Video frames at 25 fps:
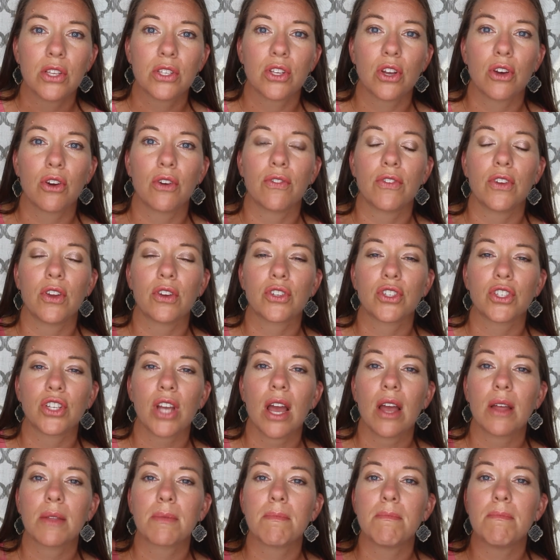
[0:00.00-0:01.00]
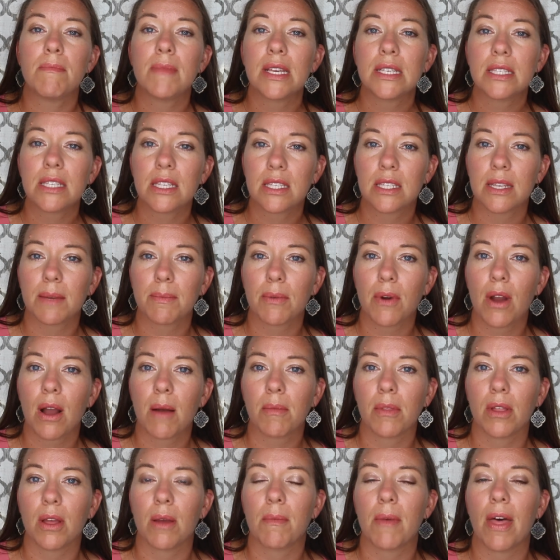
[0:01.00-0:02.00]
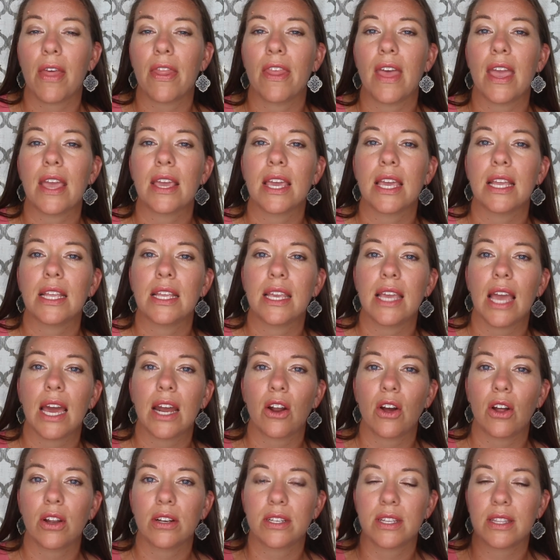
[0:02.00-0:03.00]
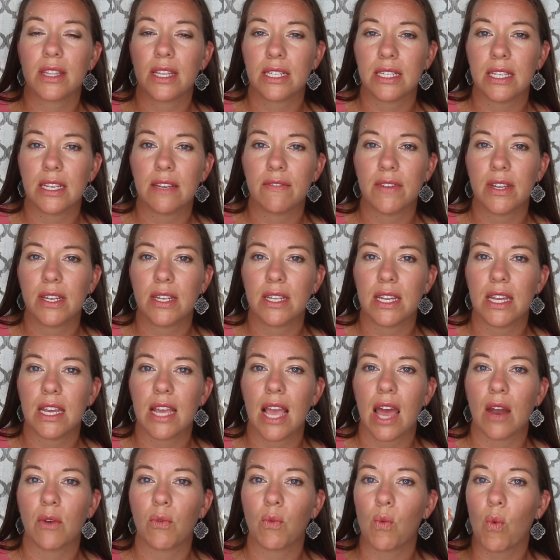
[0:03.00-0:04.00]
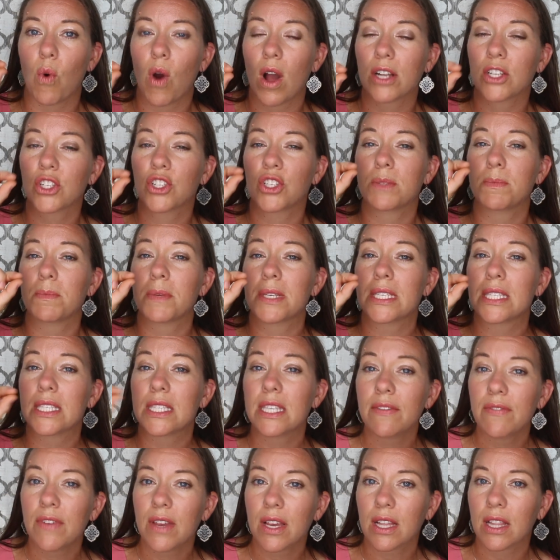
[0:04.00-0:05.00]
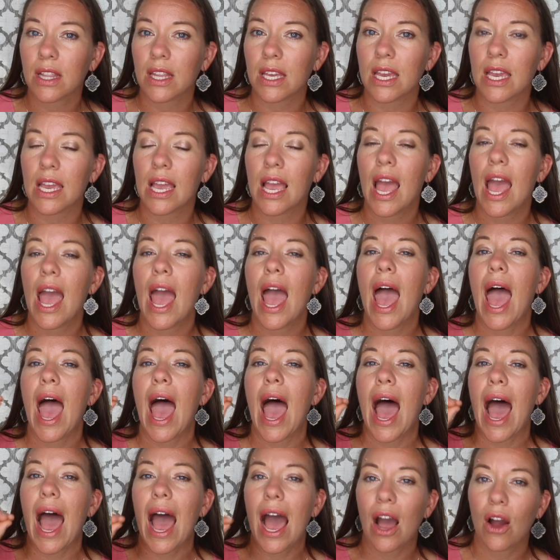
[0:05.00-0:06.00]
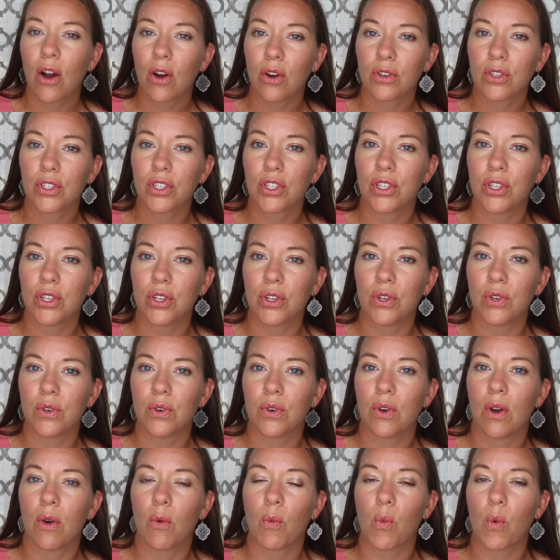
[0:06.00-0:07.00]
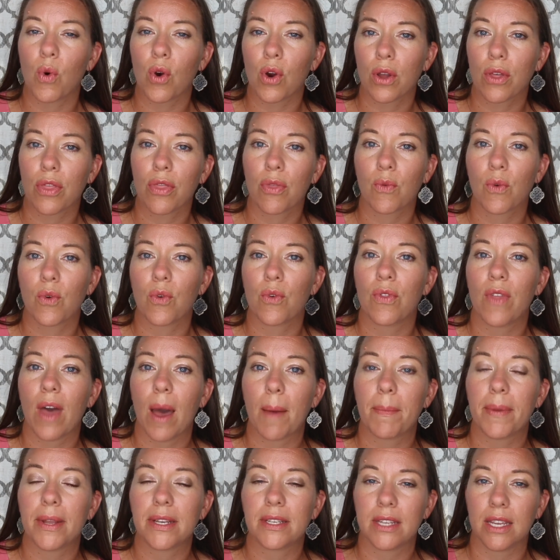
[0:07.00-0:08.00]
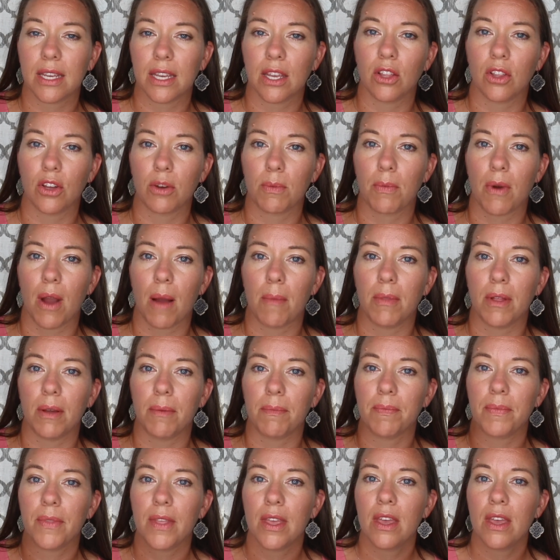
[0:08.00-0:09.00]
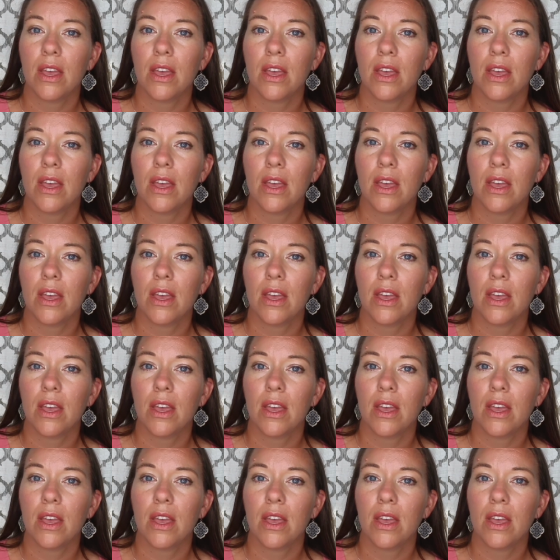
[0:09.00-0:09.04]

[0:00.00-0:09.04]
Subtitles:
So if your child misses a problem, they can get onto the DVD and watch specifically how to work through that particular problem.